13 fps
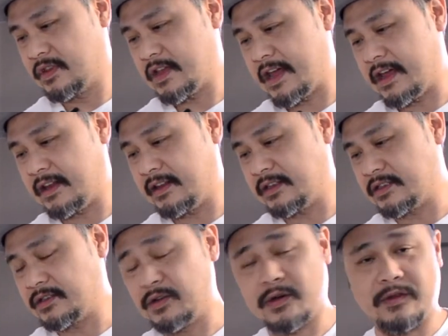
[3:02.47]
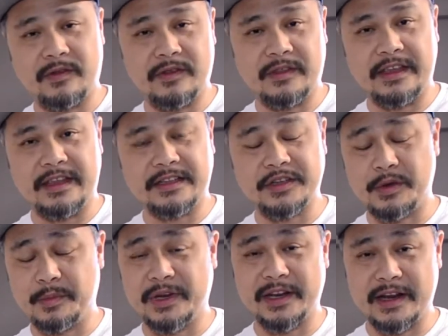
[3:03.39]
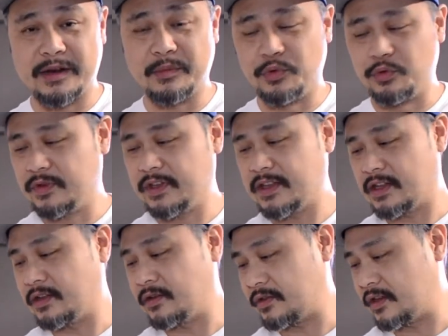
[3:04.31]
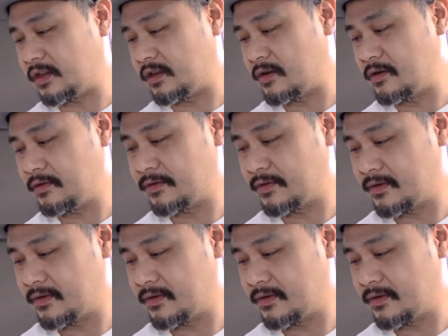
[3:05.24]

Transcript: and it's not the Terminator movie that you're thinking of.